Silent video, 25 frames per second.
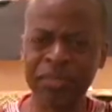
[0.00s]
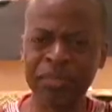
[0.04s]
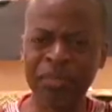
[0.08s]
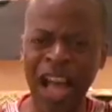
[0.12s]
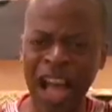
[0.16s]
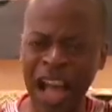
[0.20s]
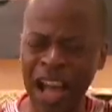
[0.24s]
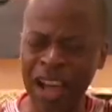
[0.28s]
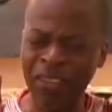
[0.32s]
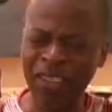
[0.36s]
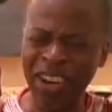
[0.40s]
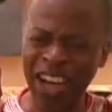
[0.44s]

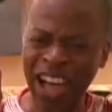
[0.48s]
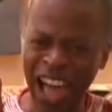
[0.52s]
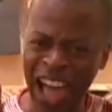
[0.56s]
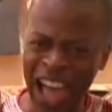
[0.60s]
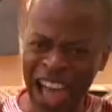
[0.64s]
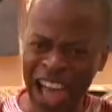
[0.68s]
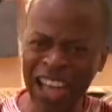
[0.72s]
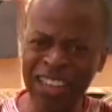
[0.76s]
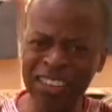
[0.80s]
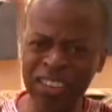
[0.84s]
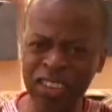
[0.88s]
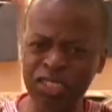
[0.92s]
our
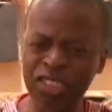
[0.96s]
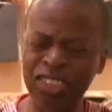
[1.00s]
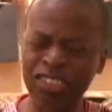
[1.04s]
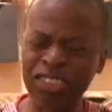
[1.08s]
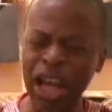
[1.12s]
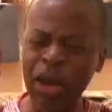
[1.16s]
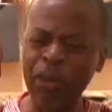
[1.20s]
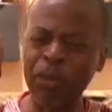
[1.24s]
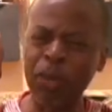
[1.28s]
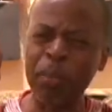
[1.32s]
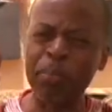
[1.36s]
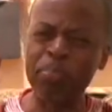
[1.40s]
activists,
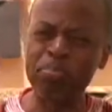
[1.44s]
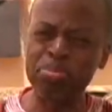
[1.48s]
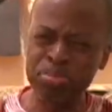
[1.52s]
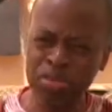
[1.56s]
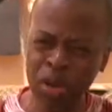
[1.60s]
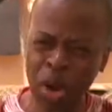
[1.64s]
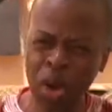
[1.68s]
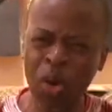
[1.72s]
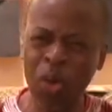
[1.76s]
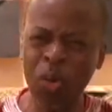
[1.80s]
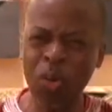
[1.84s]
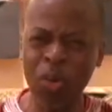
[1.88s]
our
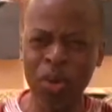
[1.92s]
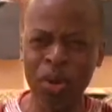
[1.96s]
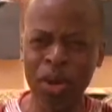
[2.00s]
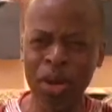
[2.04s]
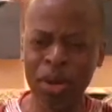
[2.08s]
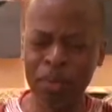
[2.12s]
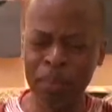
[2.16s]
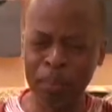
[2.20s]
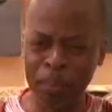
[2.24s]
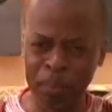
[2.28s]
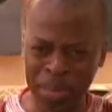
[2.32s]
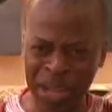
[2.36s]

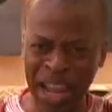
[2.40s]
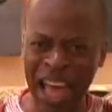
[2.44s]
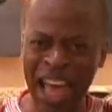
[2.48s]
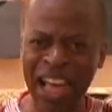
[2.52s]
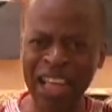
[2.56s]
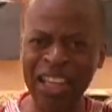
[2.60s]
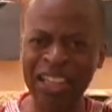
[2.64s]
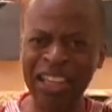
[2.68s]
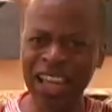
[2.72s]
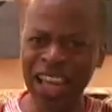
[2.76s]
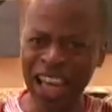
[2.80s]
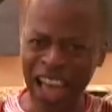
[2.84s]

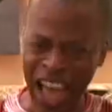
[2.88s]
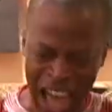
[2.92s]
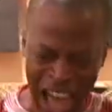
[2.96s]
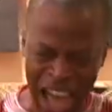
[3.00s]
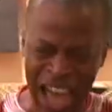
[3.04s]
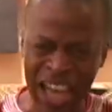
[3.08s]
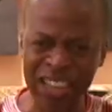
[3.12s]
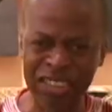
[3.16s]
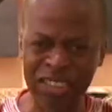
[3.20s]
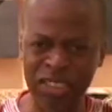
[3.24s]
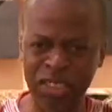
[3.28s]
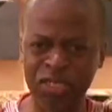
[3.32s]
pro-black
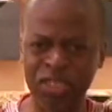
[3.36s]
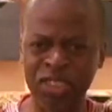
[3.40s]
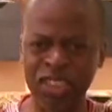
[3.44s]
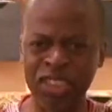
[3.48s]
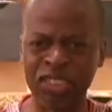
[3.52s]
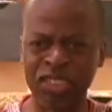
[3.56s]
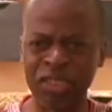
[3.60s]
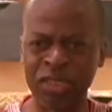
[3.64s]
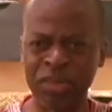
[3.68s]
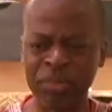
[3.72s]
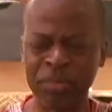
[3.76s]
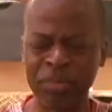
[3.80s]

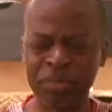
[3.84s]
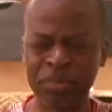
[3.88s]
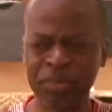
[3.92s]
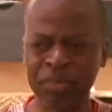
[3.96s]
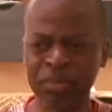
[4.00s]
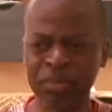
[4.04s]
activism